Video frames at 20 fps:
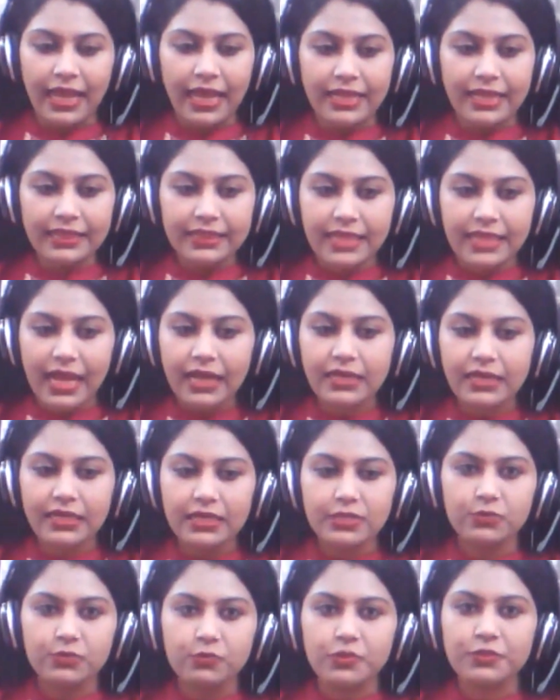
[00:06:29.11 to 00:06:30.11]
And that
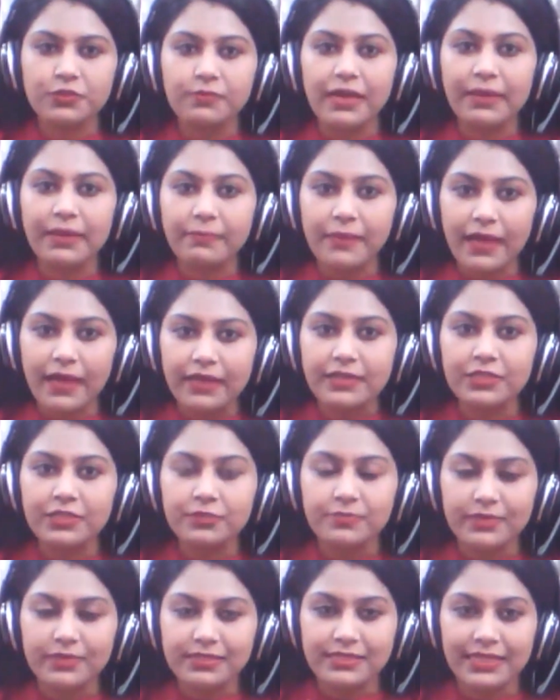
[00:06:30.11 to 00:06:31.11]
is what my
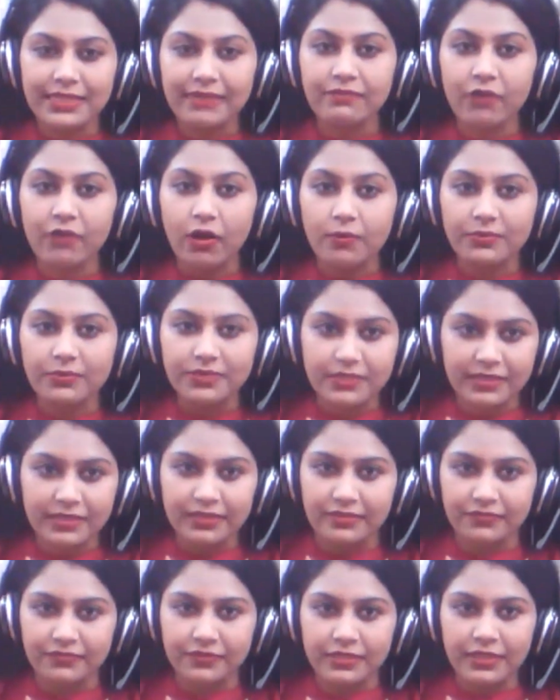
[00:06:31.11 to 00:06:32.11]
parents must have
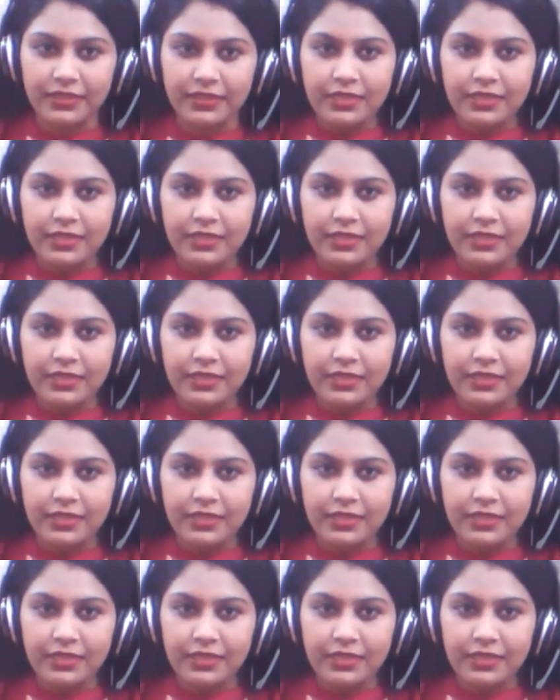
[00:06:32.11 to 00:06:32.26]
observed.